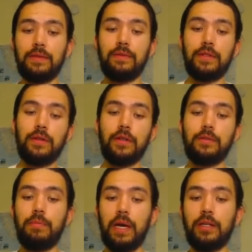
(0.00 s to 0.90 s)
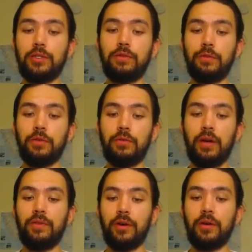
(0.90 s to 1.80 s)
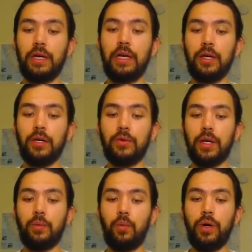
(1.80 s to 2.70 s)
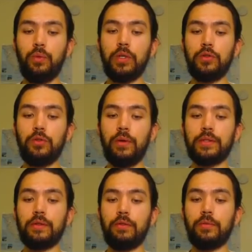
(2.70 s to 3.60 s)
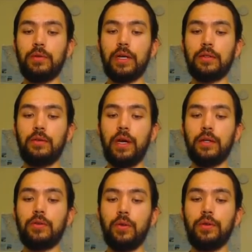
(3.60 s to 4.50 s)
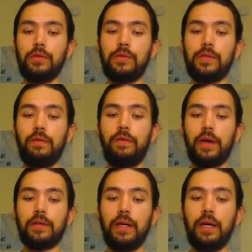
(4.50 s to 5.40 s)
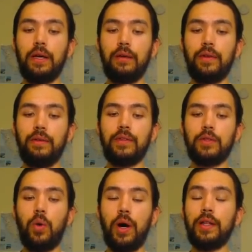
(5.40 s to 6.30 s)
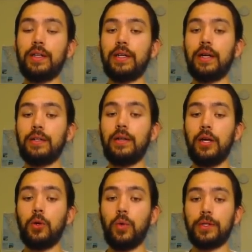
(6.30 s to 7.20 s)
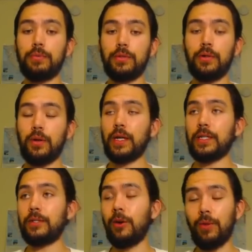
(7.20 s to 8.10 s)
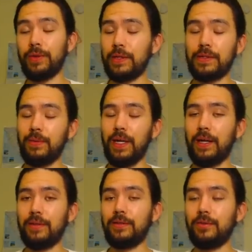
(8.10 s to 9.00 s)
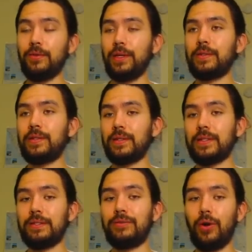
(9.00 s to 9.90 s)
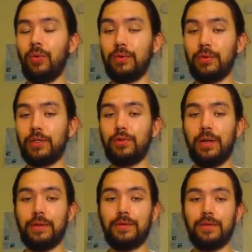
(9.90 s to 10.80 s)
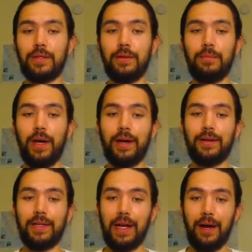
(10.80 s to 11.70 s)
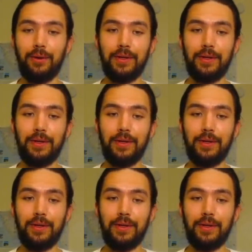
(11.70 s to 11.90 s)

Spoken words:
If this card is banished from your graveyard, you can add one ritual monster from your deck to your hand. You can only use this effect of Evening Twilight Night once per turn. I don't want this to be added to Duel Links because I don't want ritual monsters to come back. Get out.